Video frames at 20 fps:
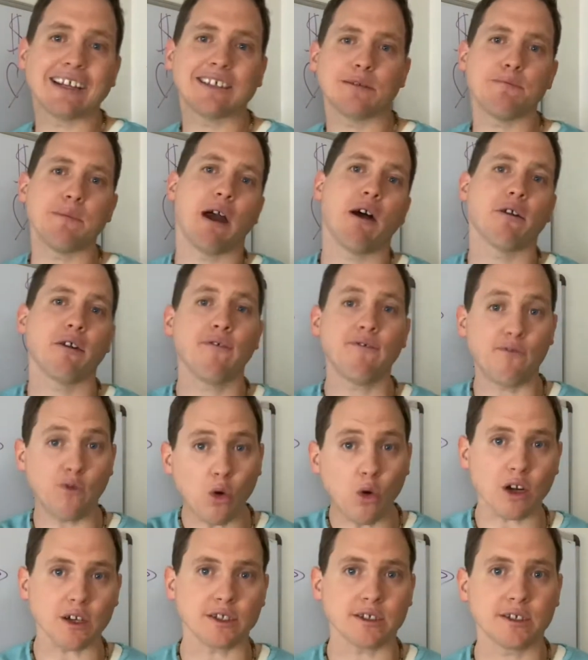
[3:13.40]
amount of
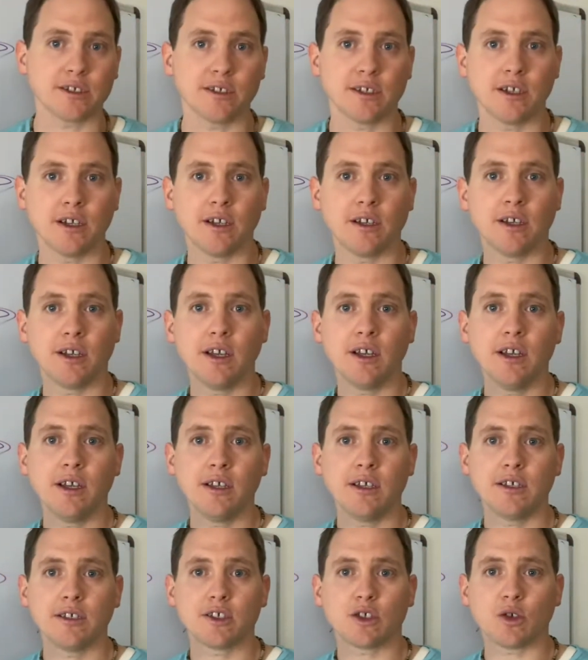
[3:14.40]
force.
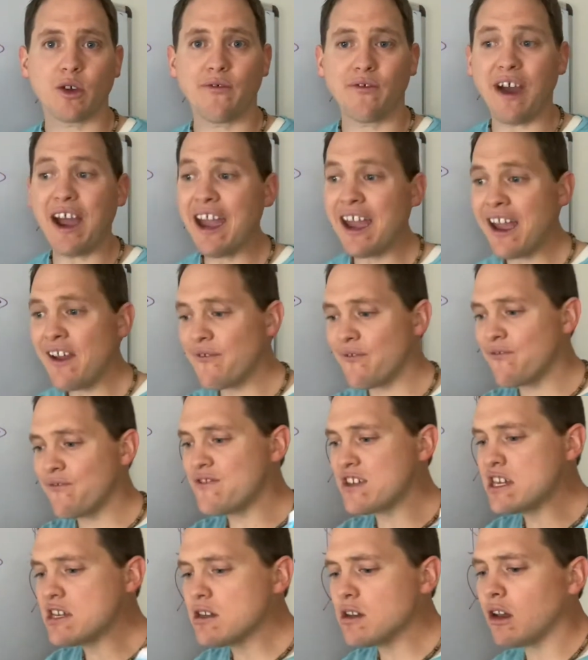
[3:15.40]
So if I
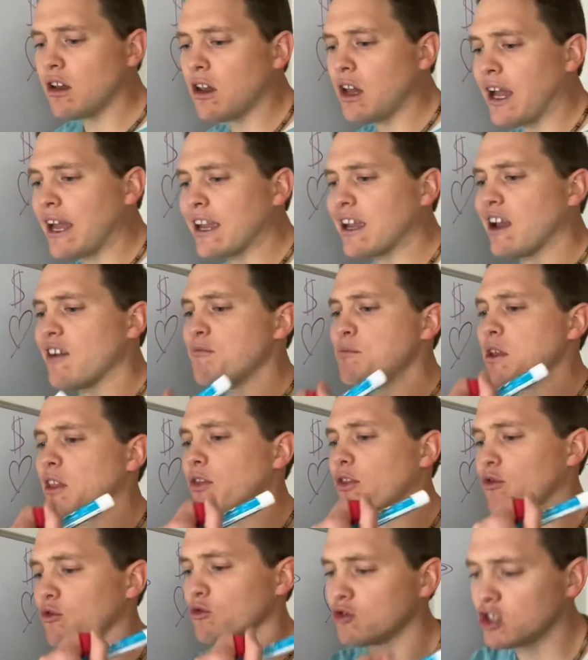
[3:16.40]
feel like I've been
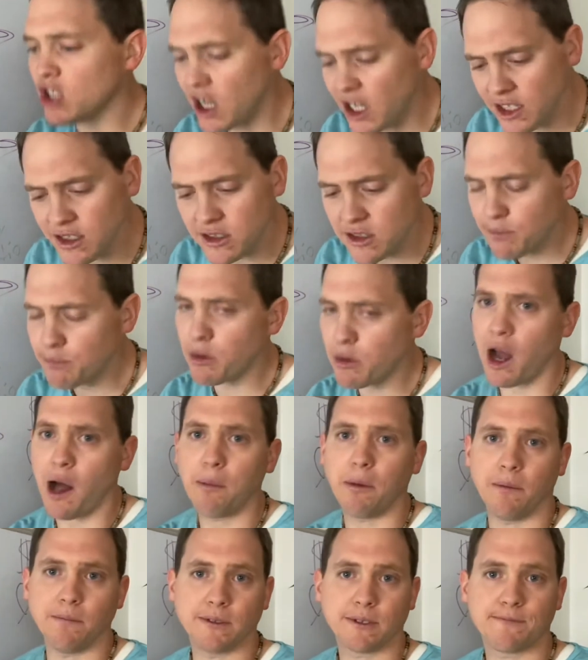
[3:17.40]
through tons of
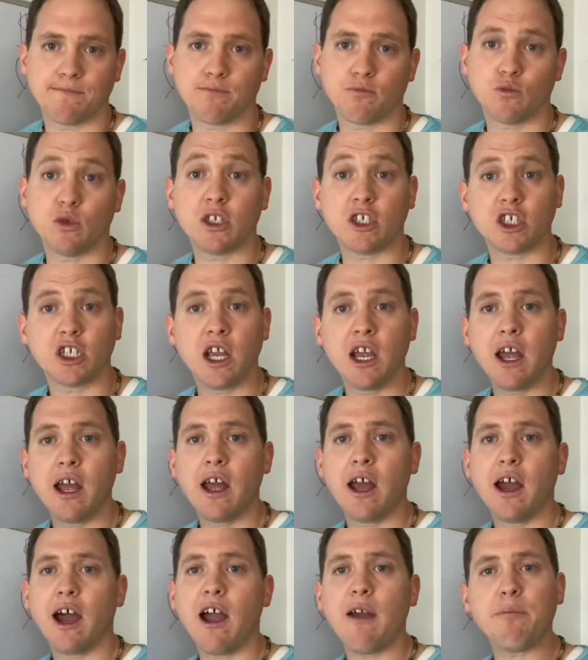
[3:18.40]
problems, which
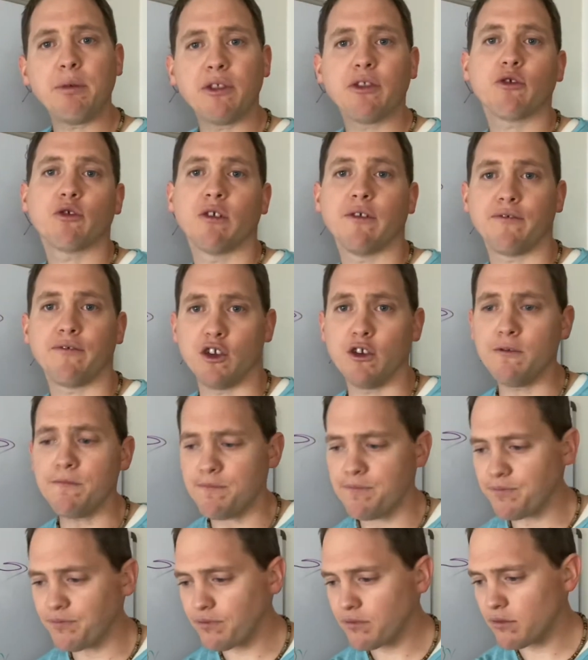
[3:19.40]
I've been through a few,
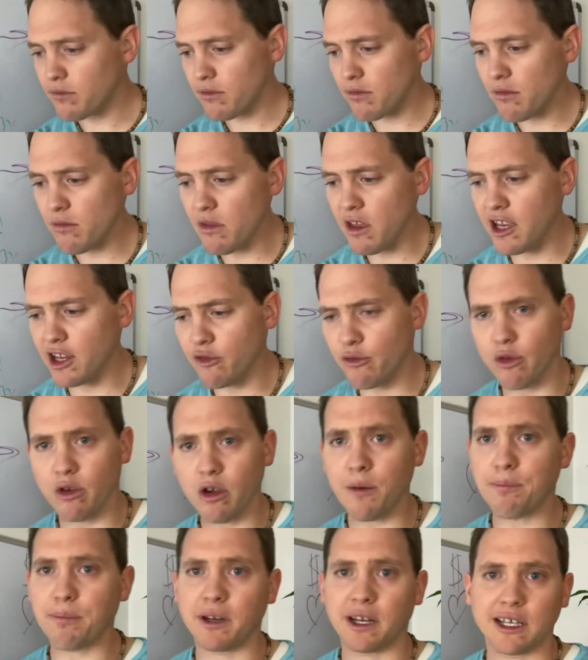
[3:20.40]
I grew
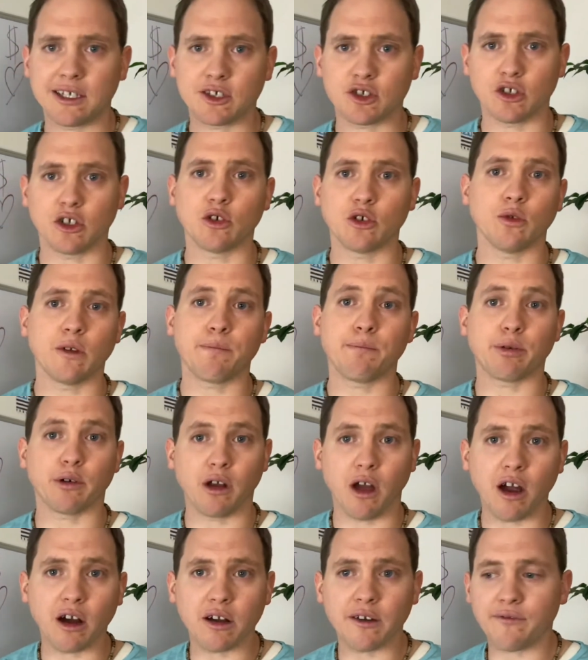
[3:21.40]
up and I struggled with
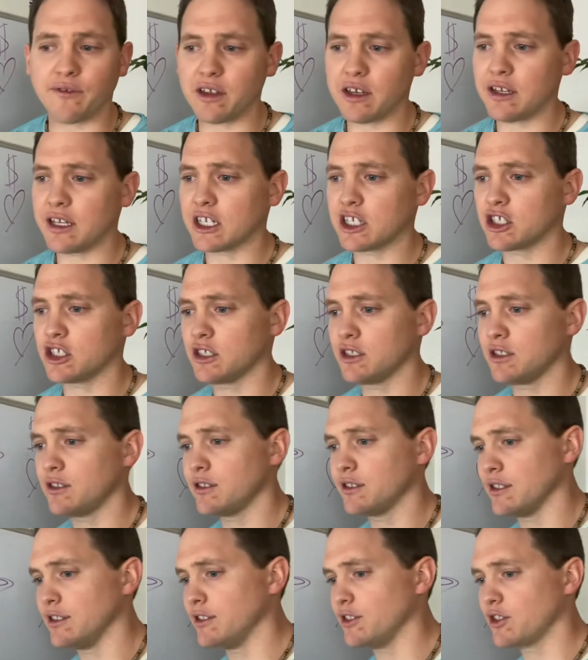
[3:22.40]
pornography
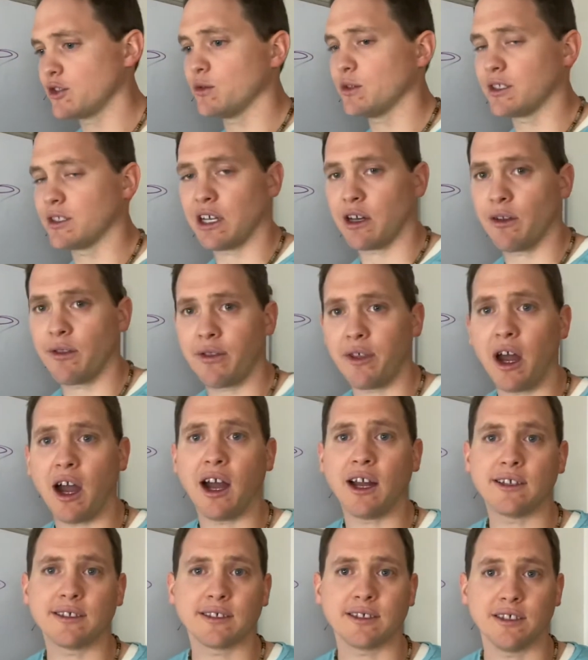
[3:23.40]
addictions and suicidal
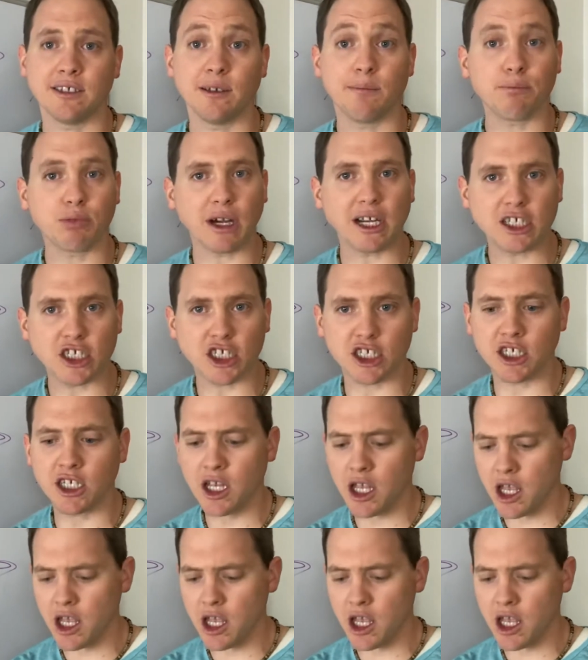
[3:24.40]
thoughts and depression